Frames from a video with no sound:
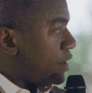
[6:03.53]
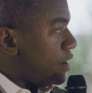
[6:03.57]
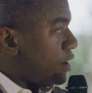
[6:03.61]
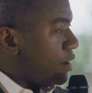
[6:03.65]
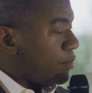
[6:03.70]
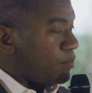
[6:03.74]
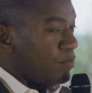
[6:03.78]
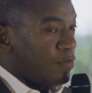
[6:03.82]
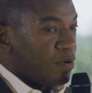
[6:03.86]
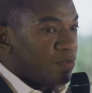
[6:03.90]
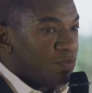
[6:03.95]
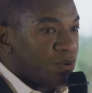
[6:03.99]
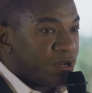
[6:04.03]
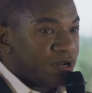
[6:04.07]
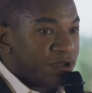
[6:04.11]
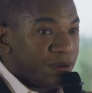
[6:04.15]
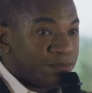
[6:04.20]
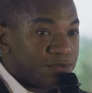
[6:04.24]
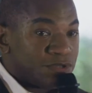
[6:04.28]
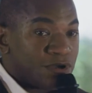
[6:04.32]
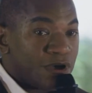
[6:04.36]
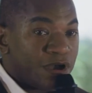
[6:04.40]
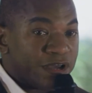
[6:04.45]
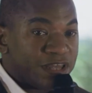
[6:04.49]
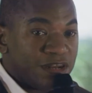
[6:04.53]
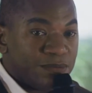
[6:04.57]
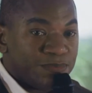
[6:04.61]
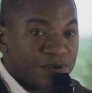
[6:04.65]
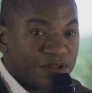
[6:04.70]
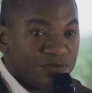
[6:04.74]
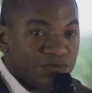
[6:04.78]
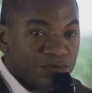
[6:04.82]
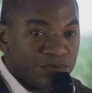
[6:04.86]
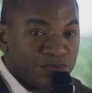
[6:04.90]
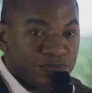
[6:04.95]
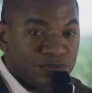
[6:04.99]
What I'm talking about
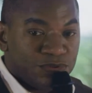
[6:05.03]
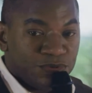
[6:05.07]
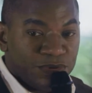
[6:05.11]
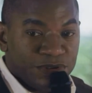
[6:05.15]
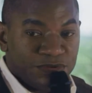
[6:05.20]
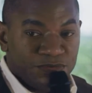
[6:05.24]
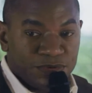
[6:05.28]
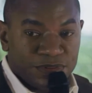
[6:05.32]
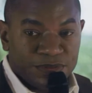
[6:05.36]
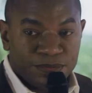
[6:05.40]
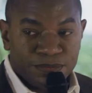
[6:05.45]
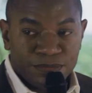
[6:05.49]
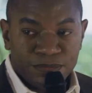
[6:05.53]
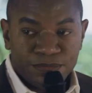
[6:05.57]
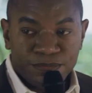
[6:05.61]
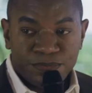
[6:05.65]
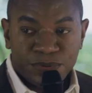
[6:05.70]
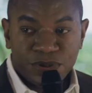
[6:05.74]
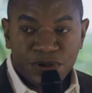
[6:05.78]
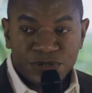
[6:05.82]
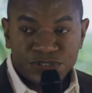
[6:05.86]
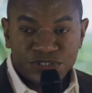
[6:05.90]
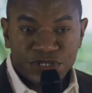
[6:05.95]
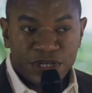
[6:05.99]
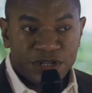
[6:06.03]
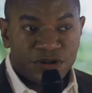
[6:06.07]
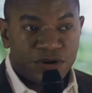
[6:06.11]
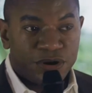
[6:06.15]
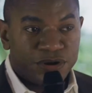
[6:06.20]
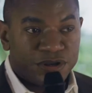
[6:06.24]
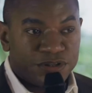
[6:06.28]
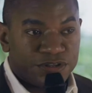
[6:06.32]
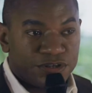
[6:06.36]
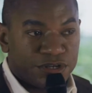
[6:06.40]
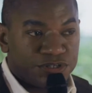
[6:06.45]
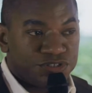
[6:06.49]
with doing with blockchain
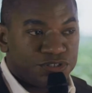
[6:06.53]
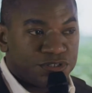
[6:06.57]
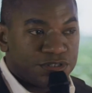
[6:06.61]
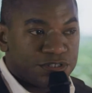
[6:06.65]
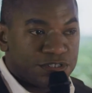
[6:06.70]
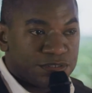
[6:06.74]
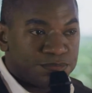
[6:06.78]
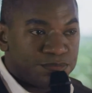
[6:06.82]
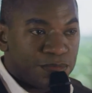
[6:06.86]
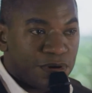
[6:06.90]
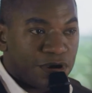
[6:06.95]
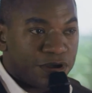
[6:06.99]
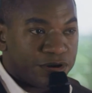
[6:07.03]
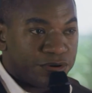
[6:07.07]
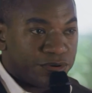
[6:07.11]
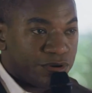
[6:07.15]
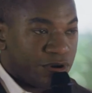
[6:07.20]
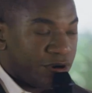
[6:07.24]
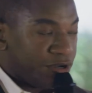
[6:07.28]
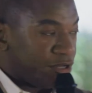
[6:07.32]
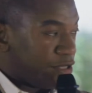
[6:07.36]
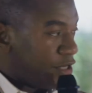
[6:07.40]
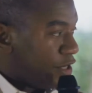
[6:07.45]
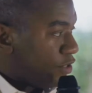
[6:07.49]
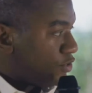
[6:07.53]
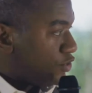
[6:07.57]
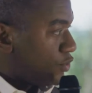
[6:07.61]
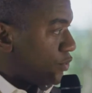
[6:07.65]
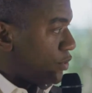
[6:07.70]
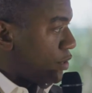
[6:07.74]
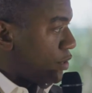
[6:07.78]
architecture, this modern architecture,